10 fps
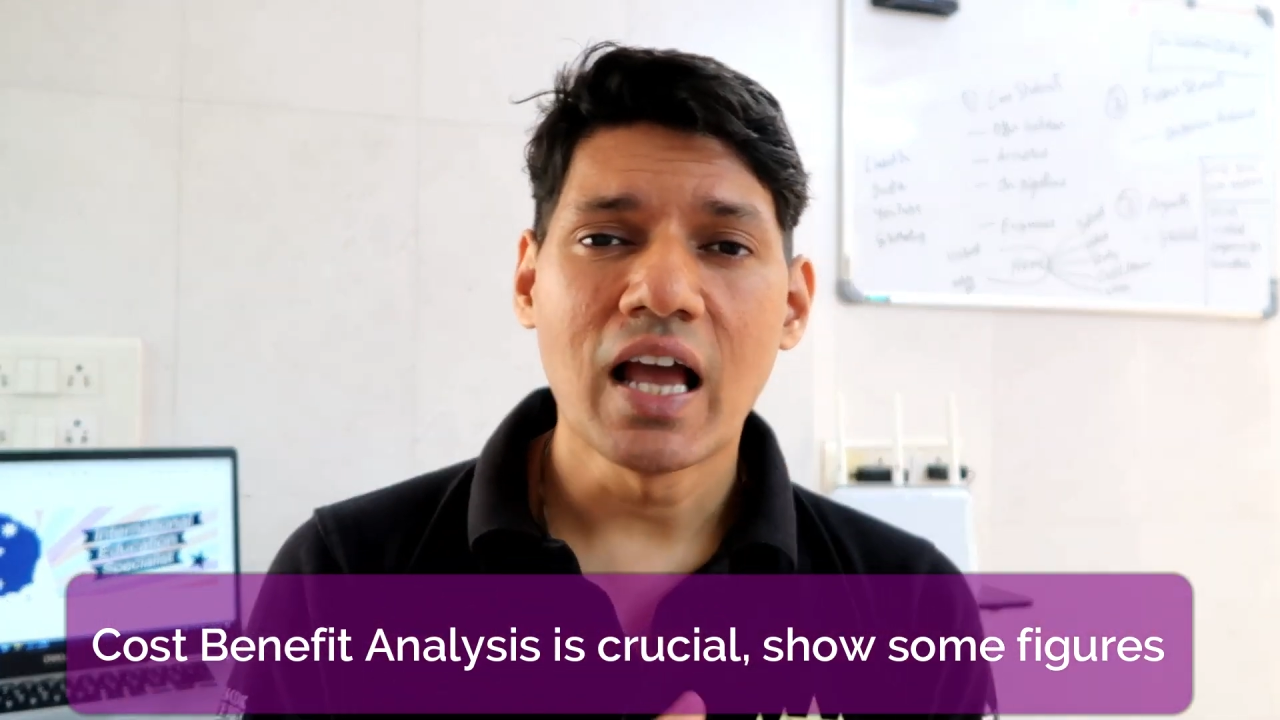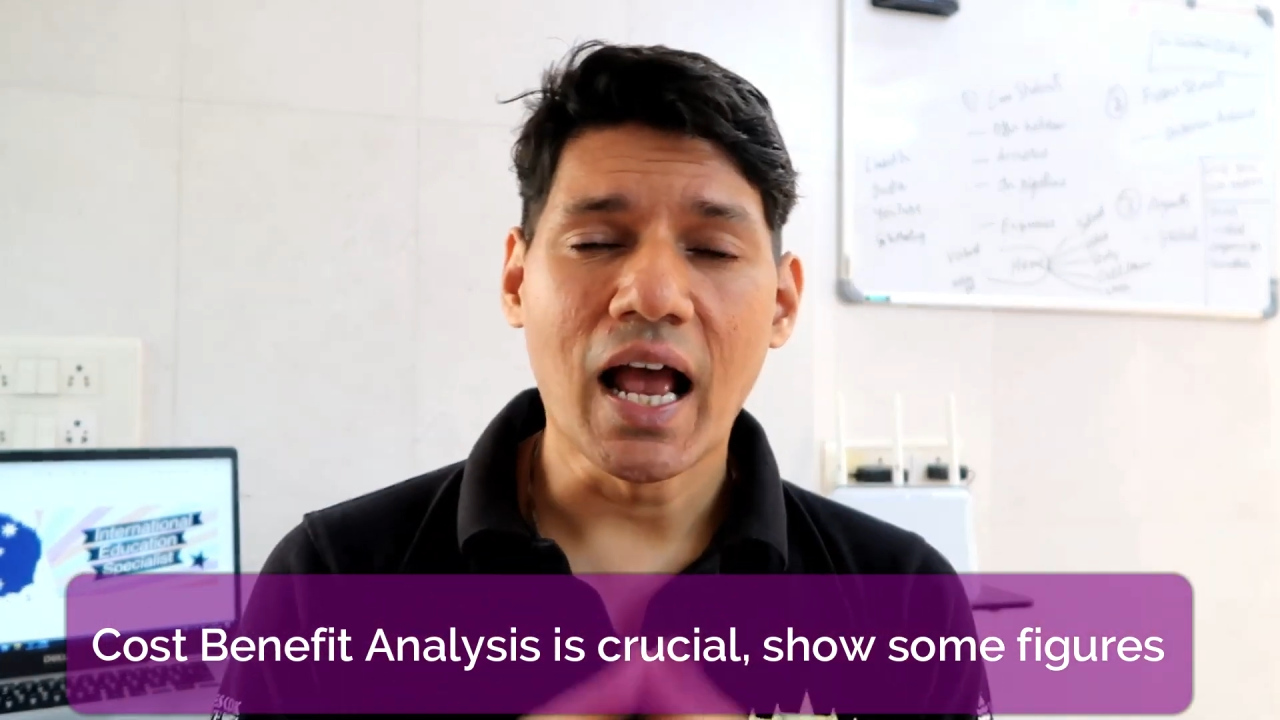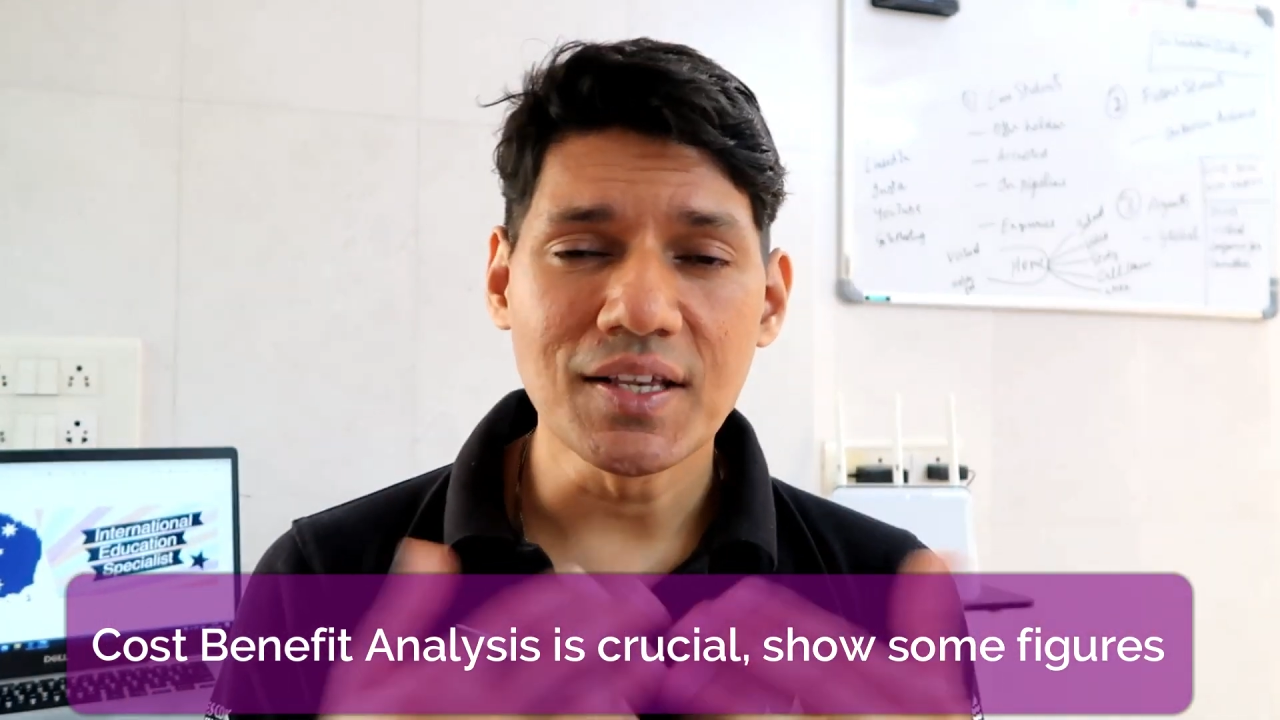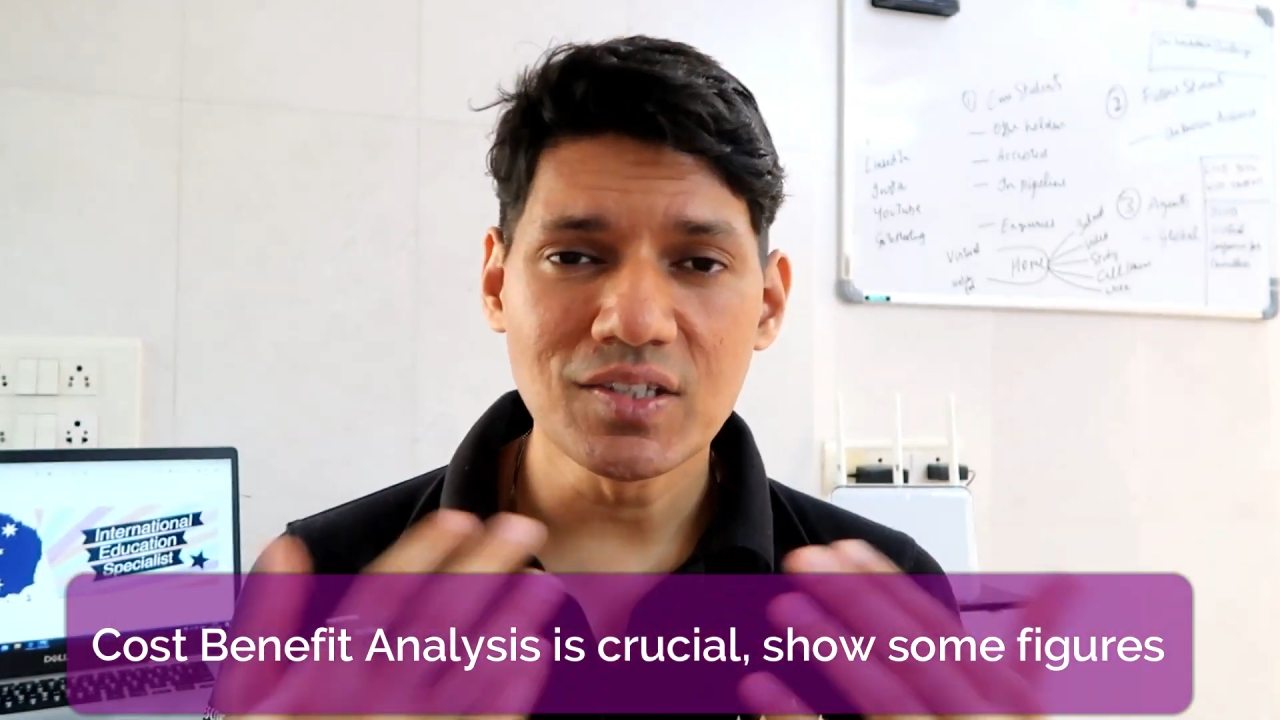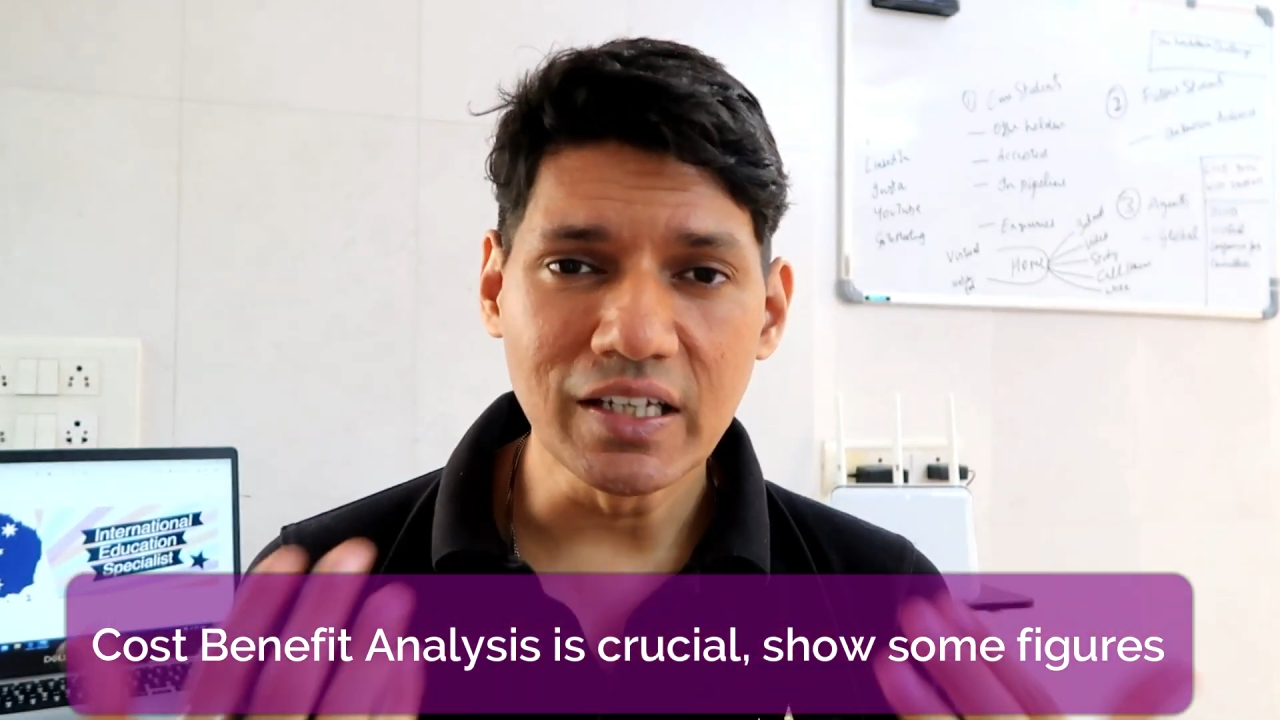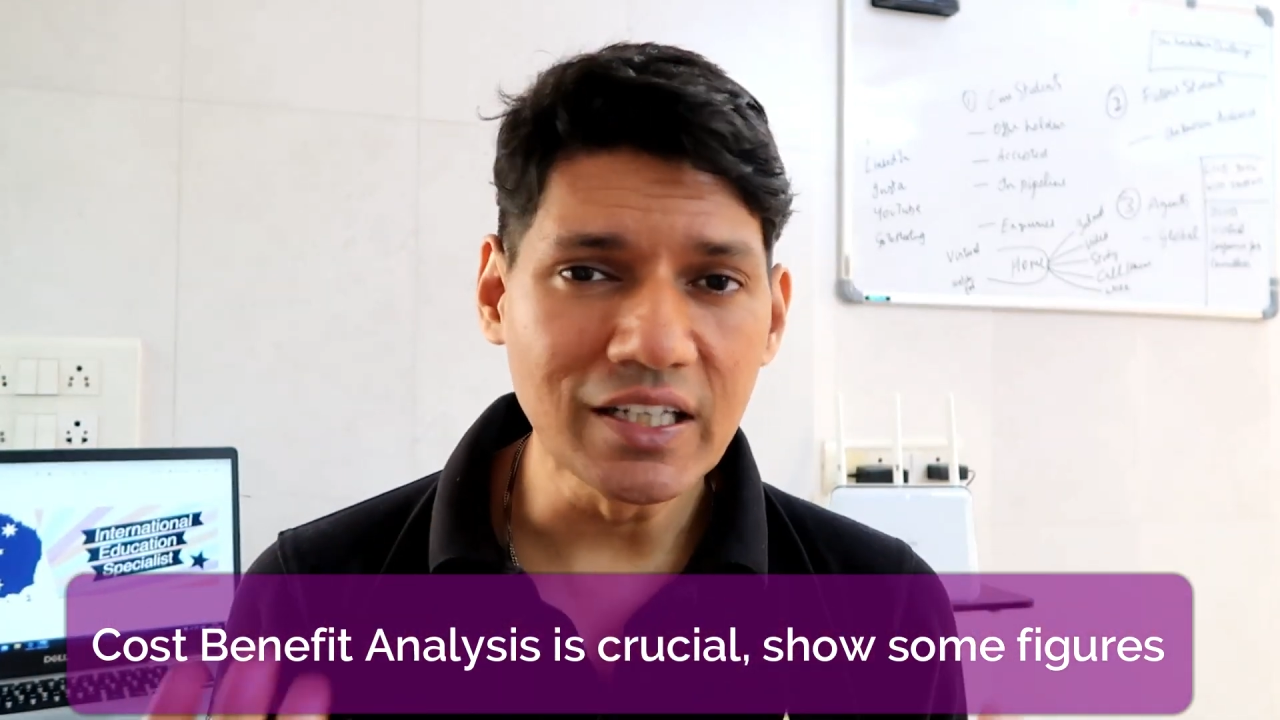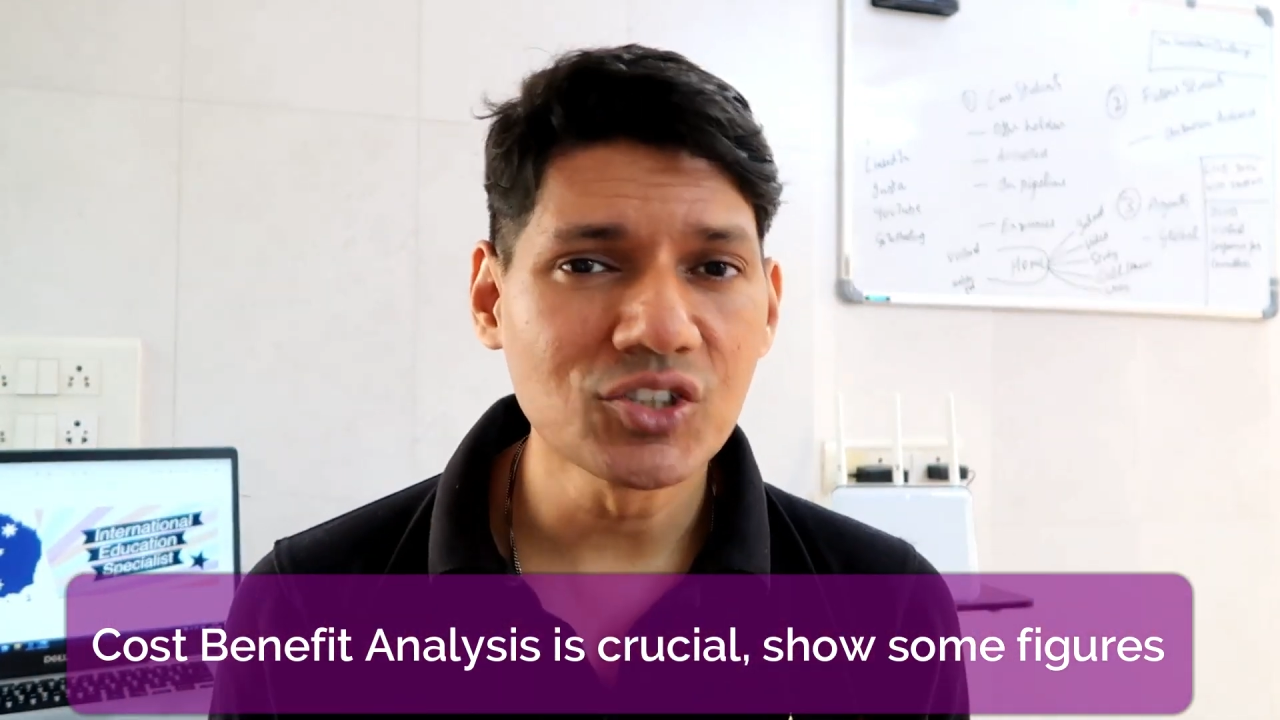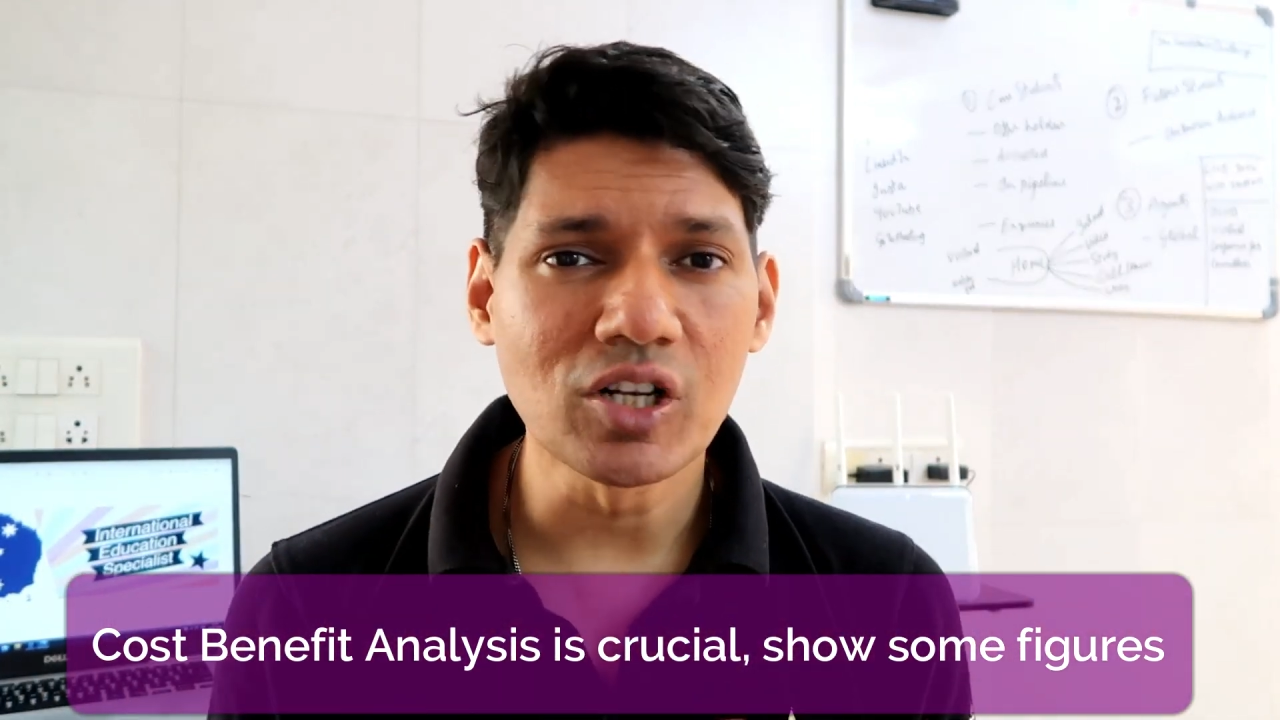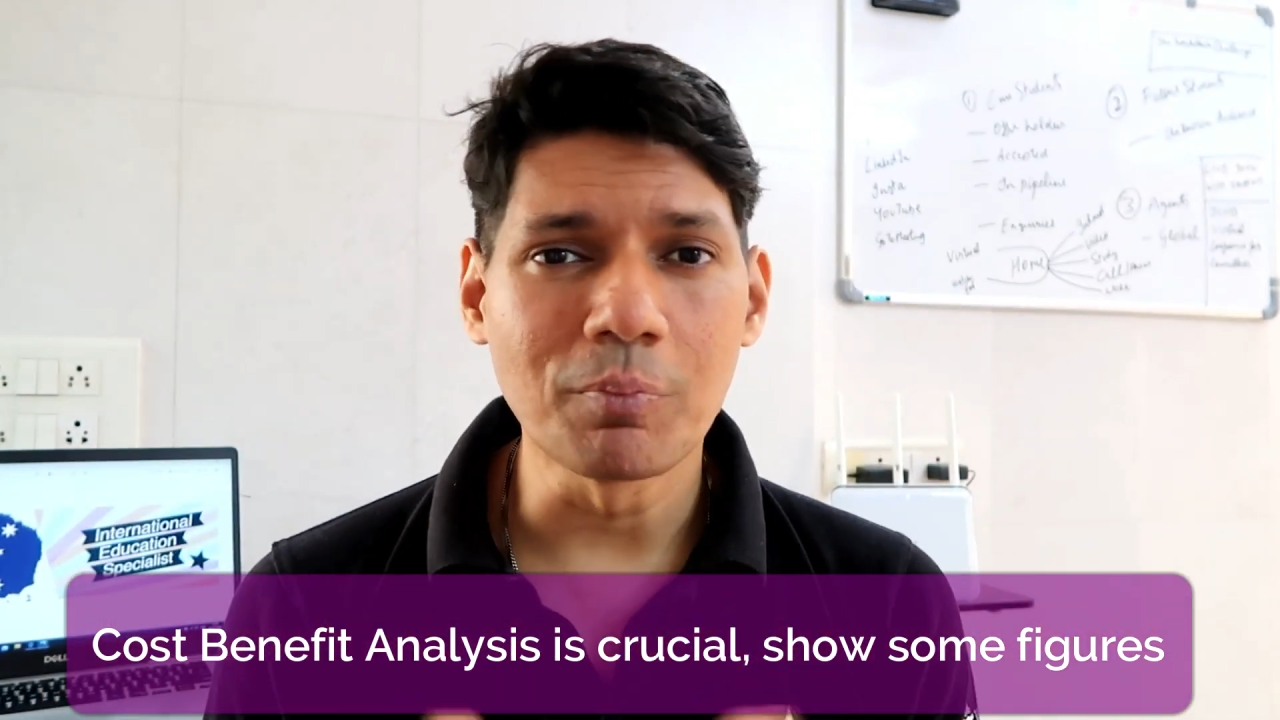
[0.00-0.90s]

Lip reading: as the initial